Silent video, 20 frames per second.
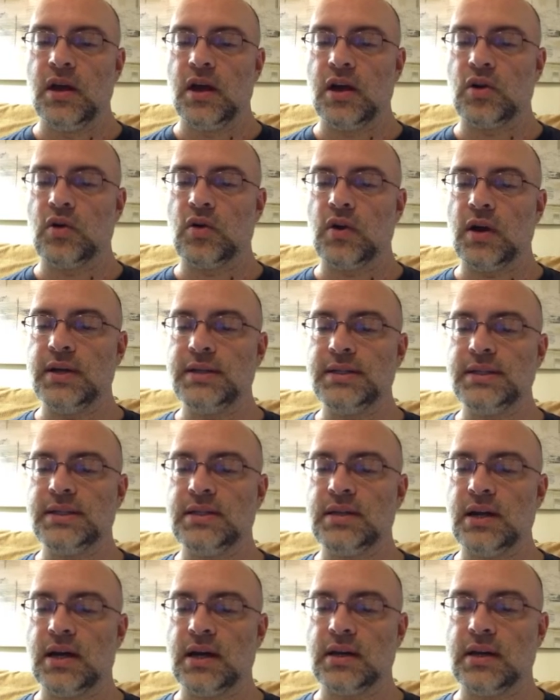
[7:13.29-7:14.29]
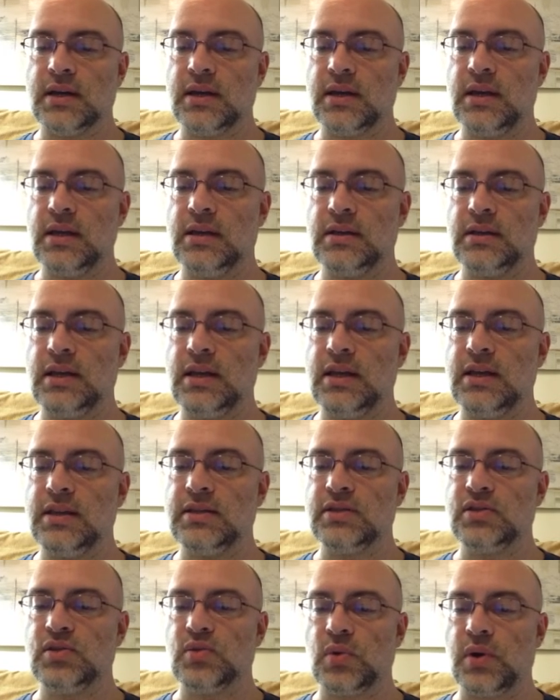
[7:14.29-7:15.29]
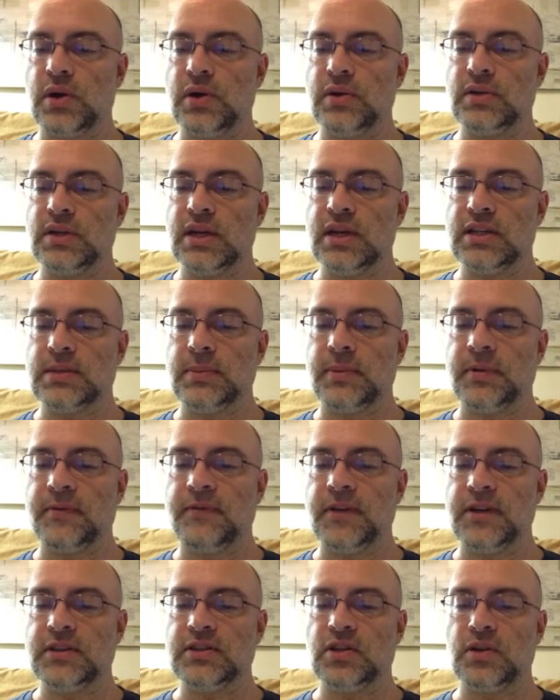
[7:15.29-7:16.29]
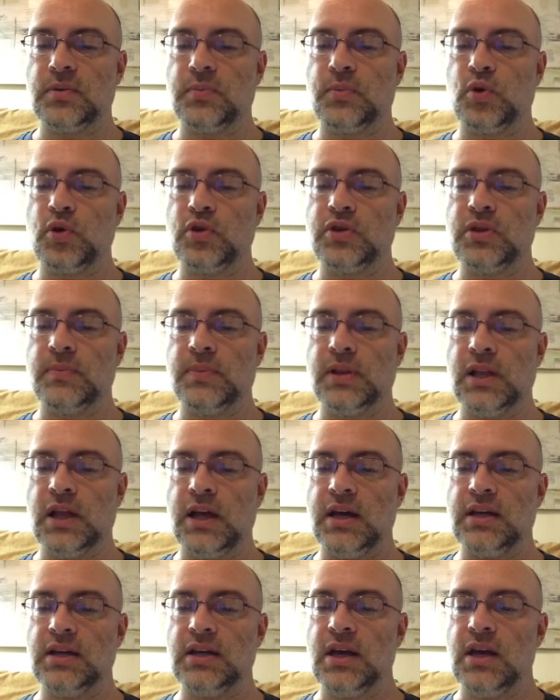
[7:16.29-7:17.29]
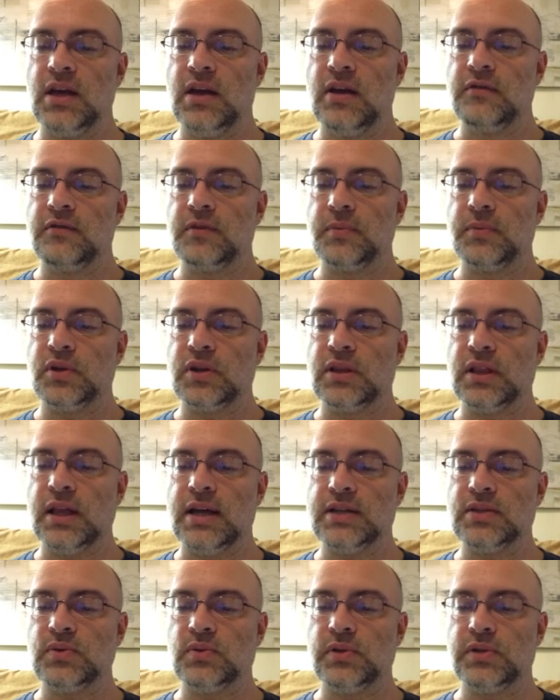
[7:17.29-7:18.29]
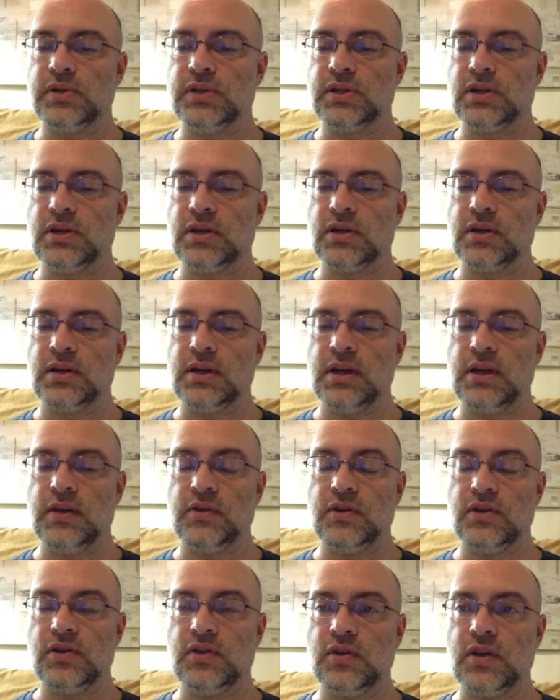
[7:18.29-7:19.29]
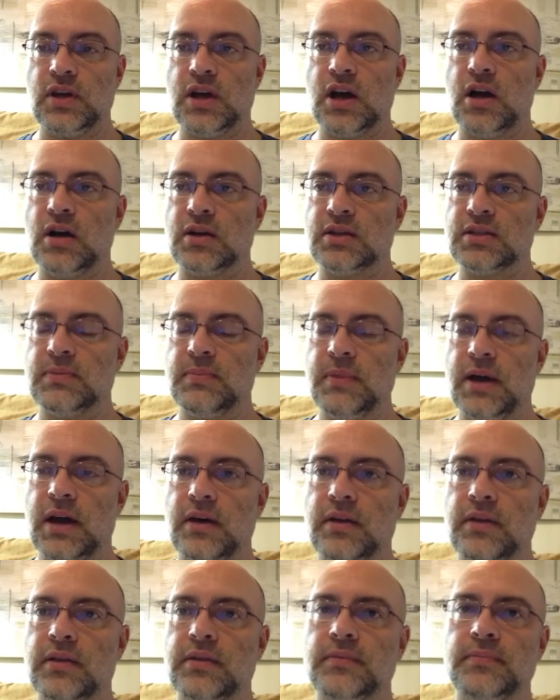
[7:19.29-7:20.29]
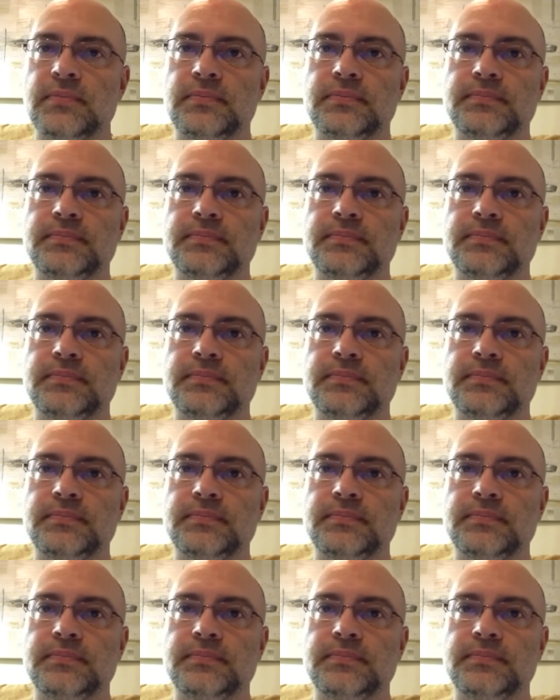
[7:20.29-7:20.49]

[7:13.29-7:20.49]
A cry stuck in Keith's throat as the professor poured the blood from the glass rooster into the cock's mouth.